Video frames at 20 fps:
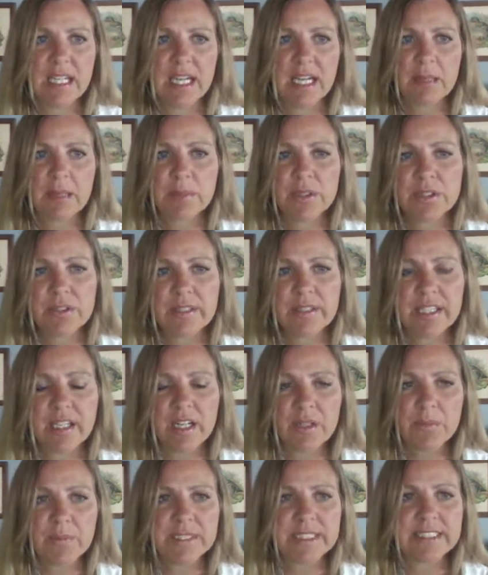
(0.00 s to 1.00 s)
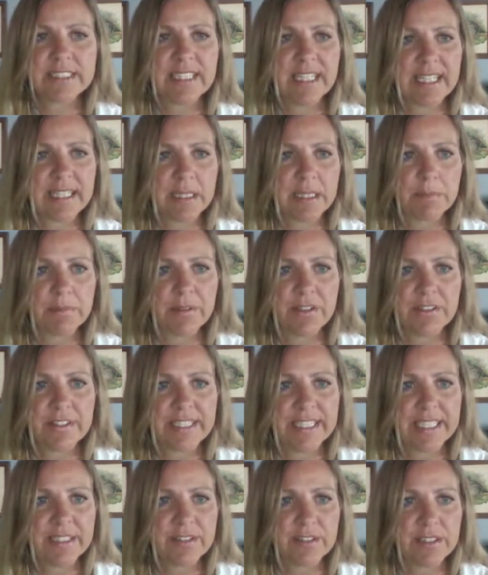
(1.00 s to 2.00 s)
Um, early on, we just had the bald
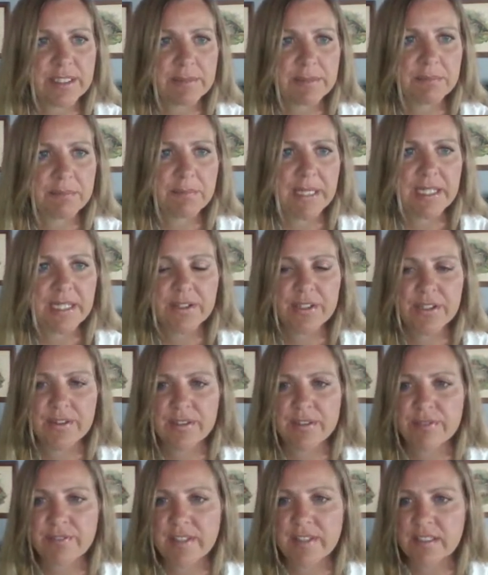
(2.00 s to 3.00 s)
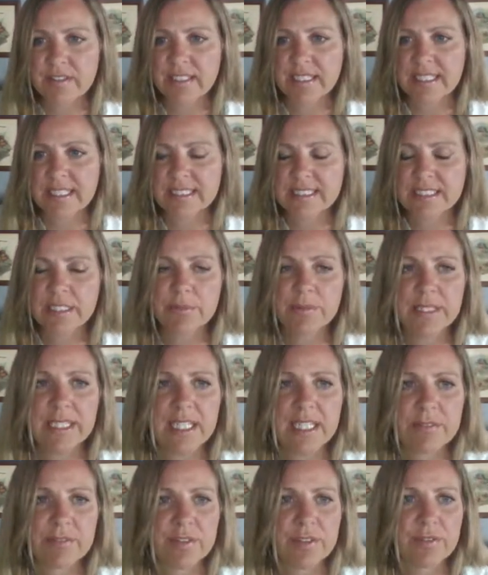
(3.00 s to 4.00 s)
eagle and peregrine falcon as they
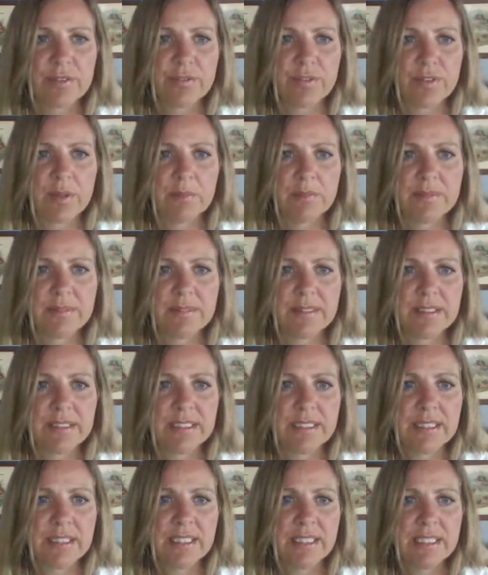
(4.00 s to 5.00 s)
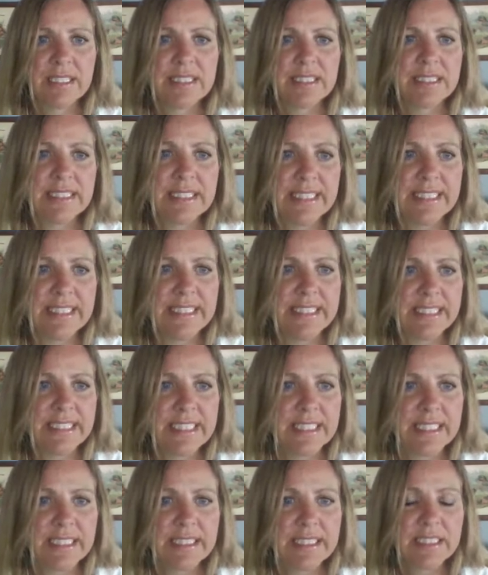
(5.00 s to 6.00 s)
recovered from
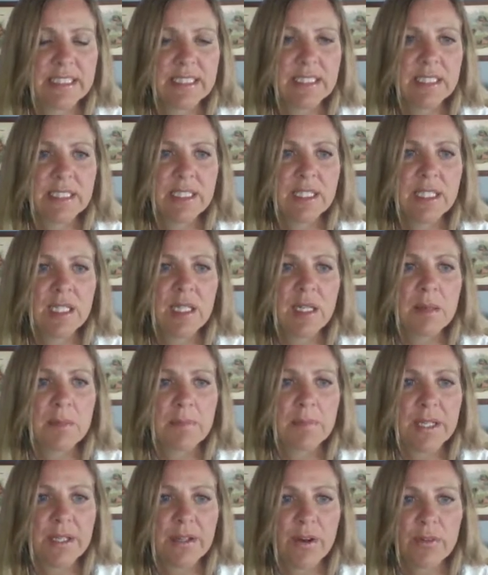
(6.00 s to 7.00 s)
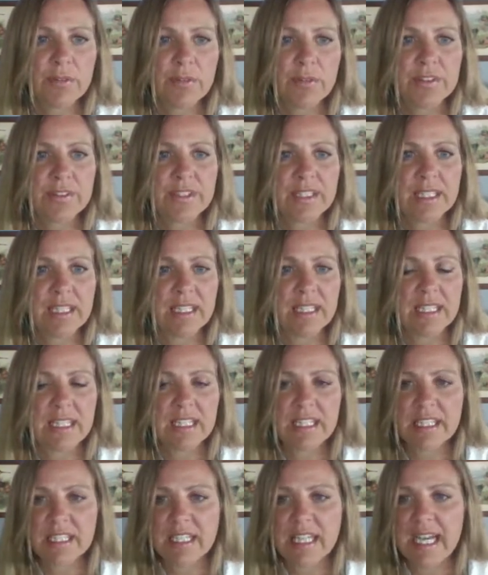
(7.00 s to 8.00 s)
DDT. But over the,
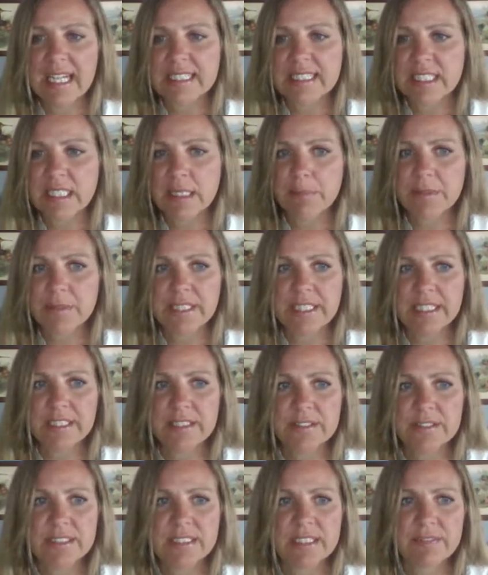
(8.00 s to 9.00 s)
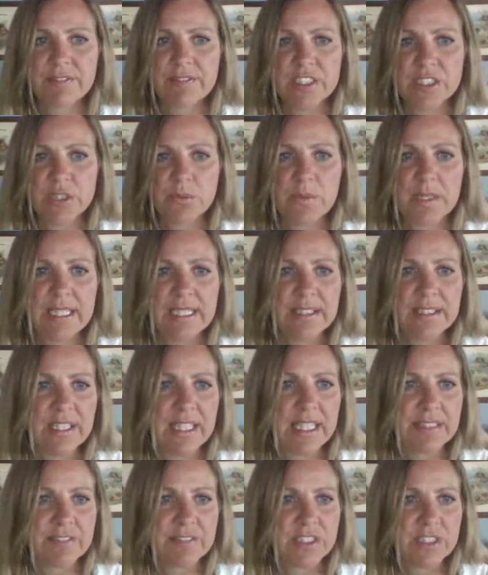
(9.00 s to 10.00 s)
the last couple years, the Fish and
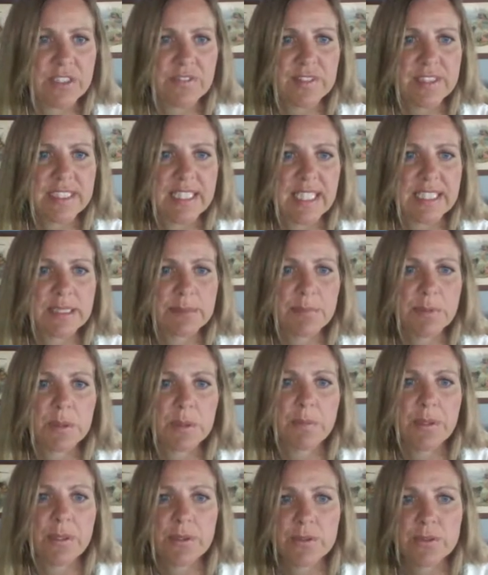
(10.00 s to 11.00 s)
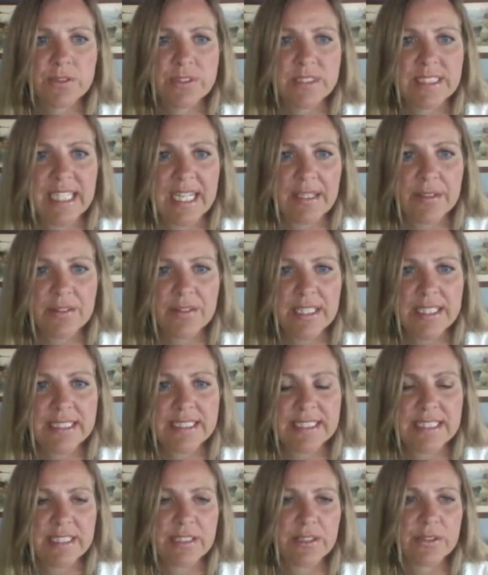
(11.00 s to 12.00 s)
Wildlife Service has proposed
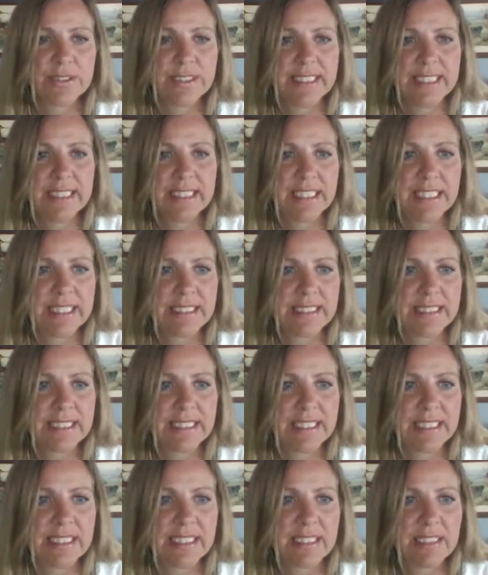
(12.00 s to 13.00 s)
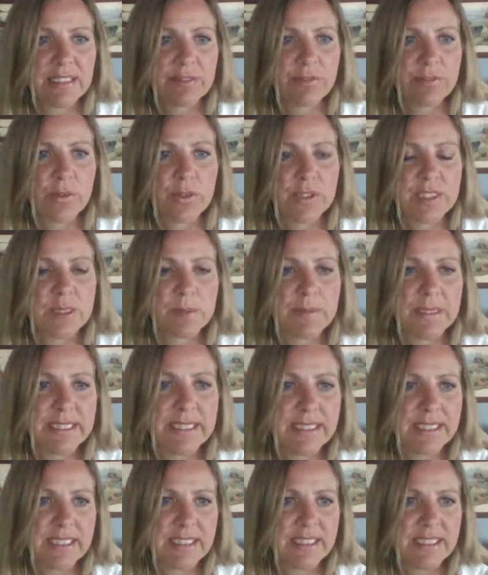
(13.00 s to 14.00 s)
downlisting or delisting four
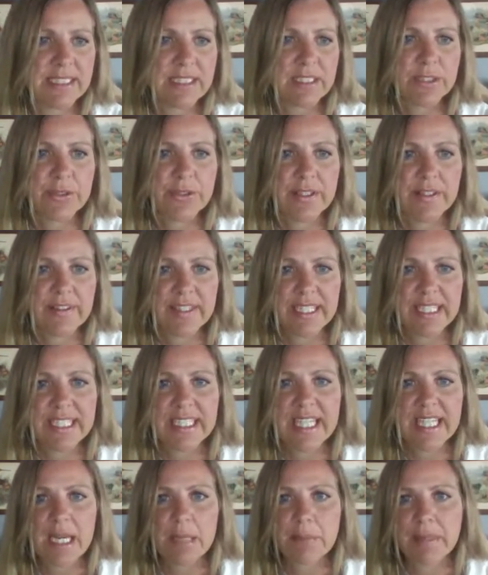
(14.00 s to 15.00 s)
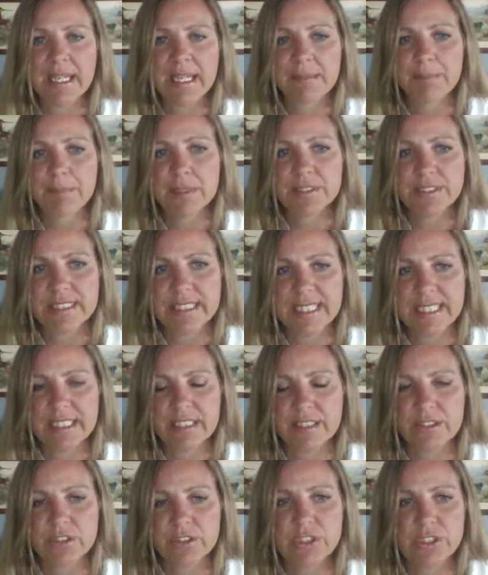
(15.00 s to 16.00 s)
species, including the Kanab amber
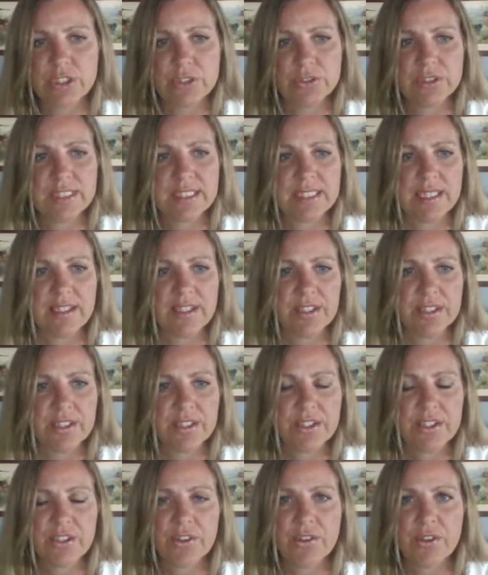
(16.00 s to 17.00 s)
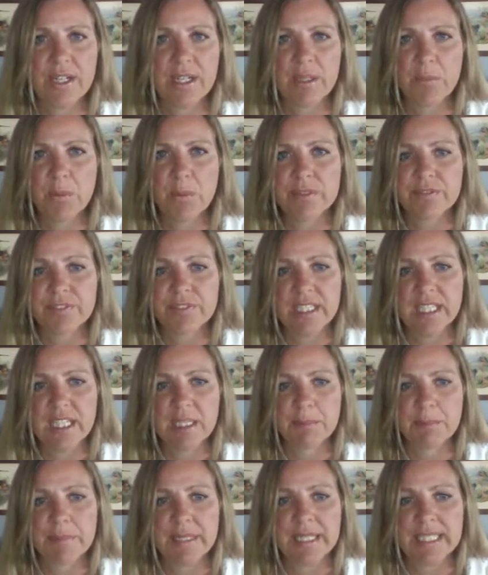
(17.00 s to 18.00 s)
snail, June sucker, gray wolf, and
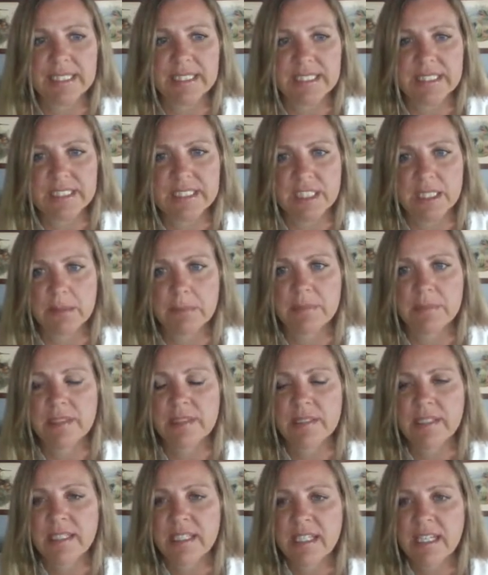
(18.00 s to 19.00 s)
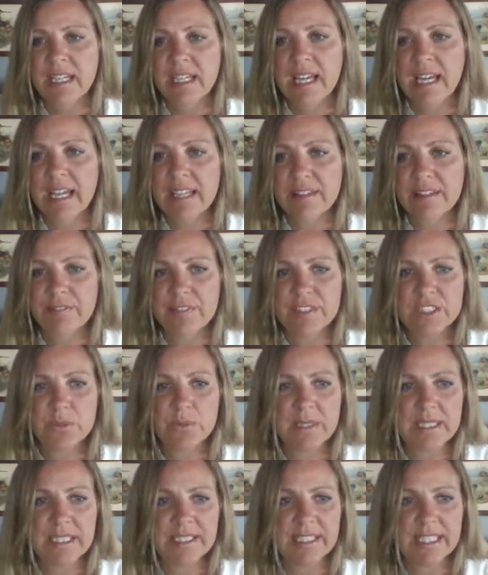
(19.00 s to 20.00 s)
humpback chub. The Fish
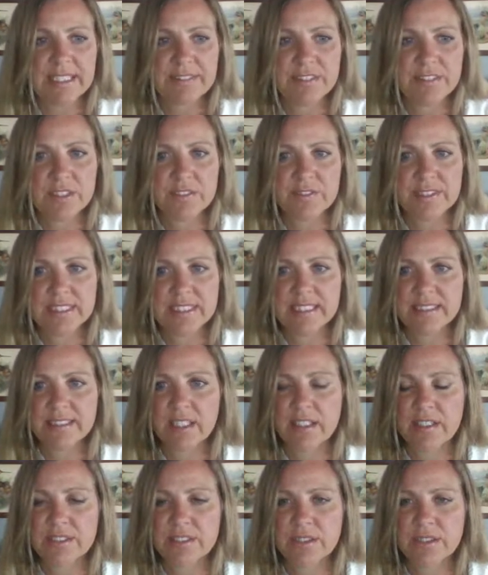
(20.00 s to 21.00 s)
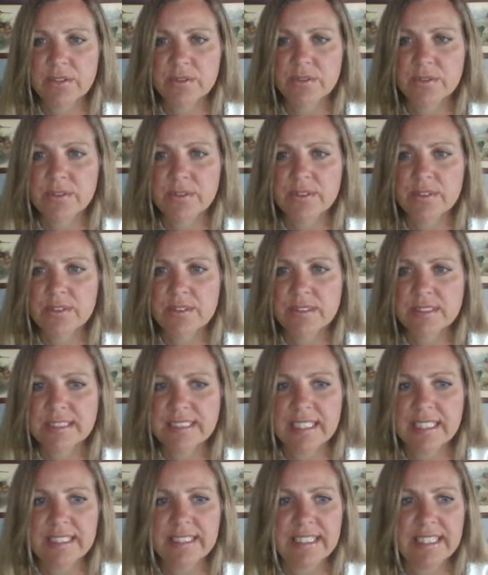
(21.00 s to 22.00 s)
and Wildlife Service has also
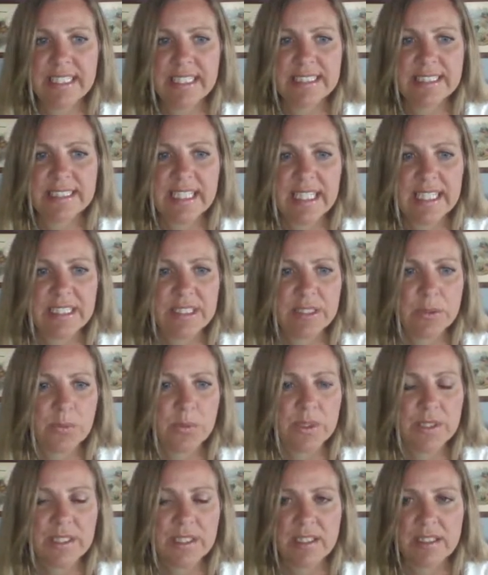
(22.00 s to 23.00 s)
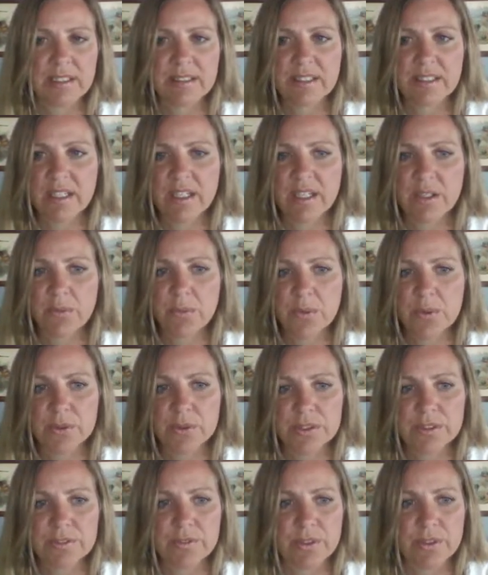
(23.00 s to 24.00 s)
said they intend to work on, on
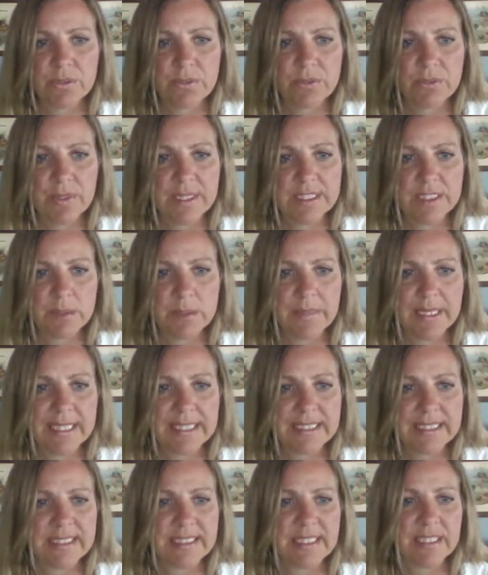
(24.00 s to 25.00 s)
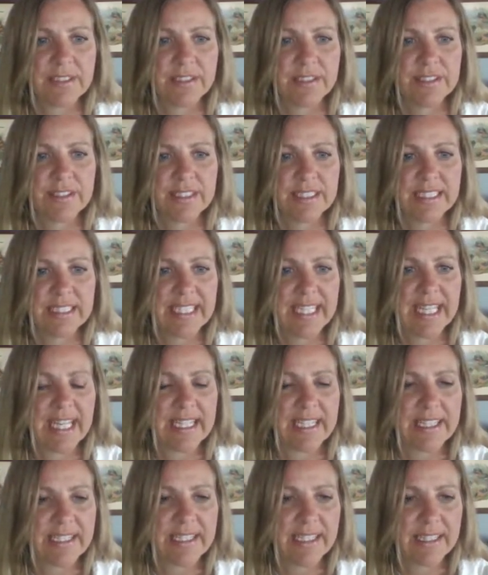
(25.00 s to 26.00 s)
rules for razorback sucker and
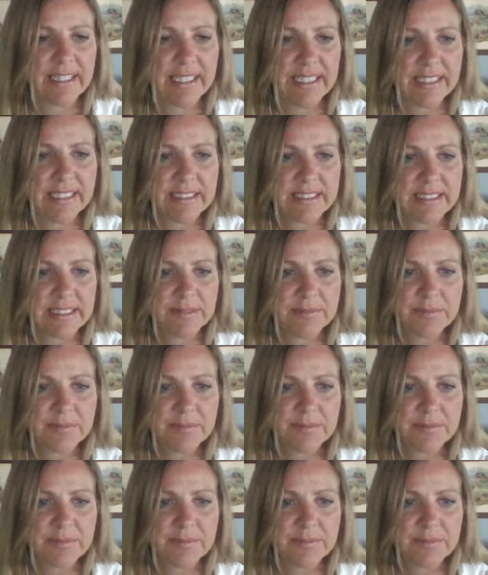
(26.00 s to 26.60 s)
Canada lynx.